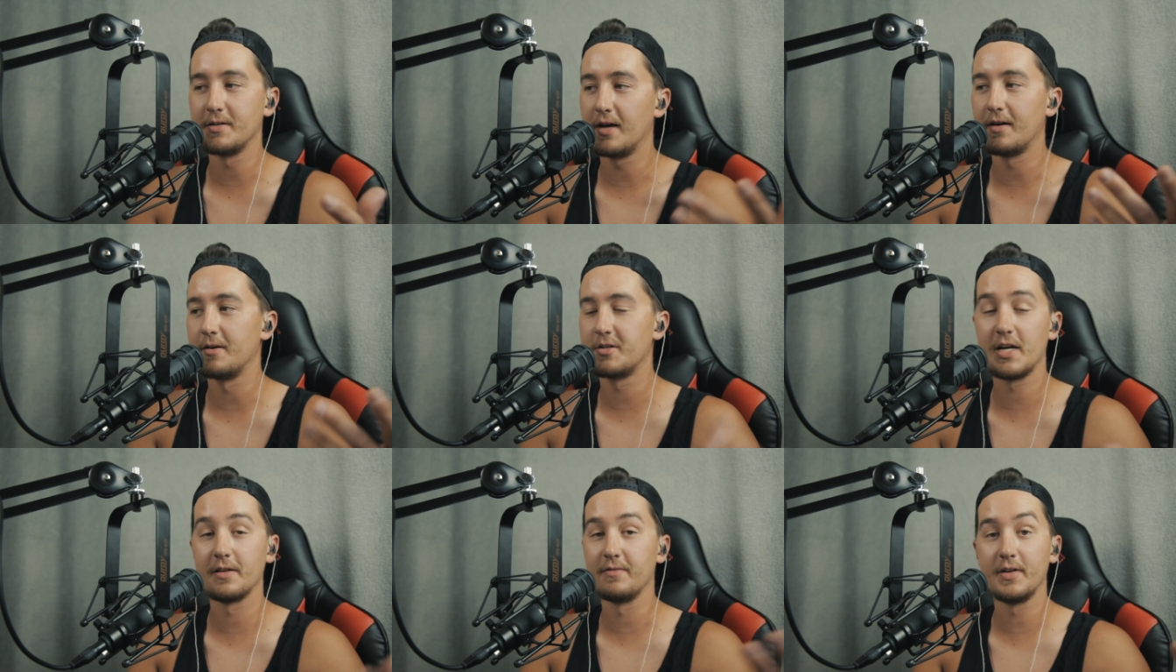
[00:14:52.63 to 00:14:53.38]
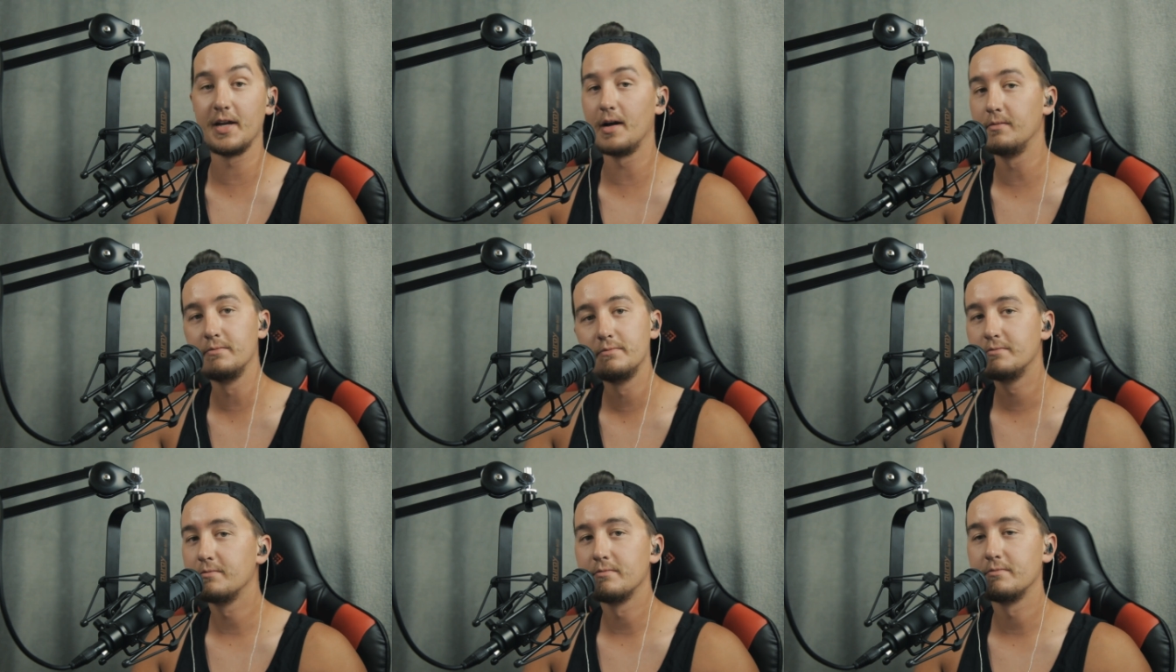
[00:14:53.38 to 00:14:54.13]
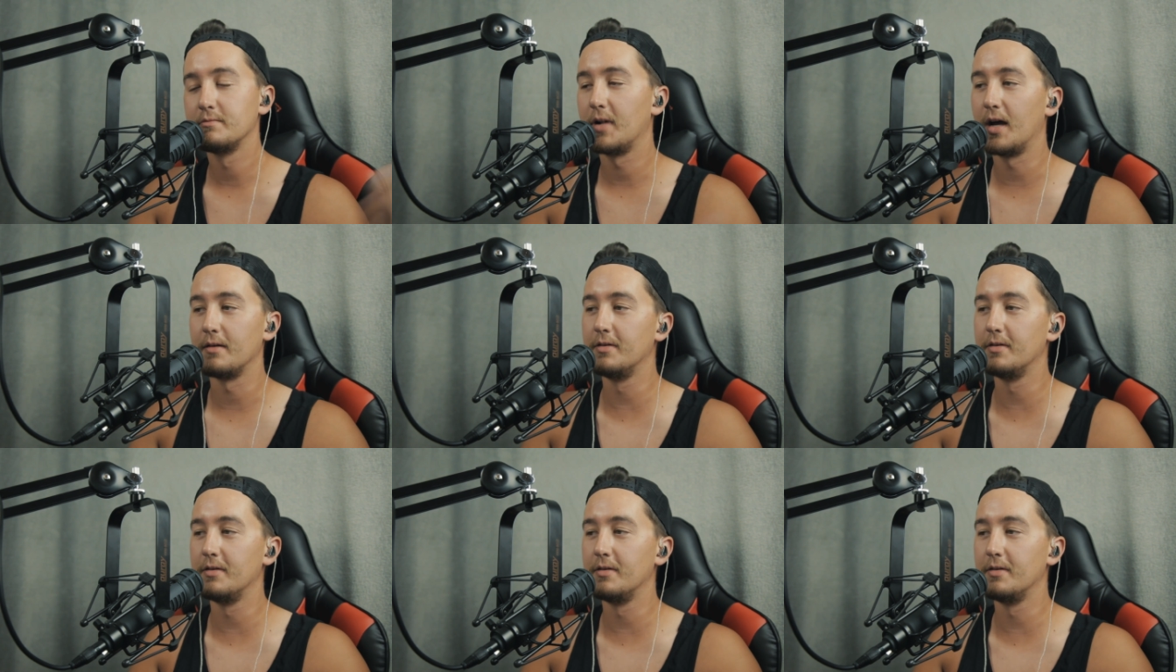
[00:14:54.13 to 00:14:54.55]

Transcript: I don't know, share the video. Uh,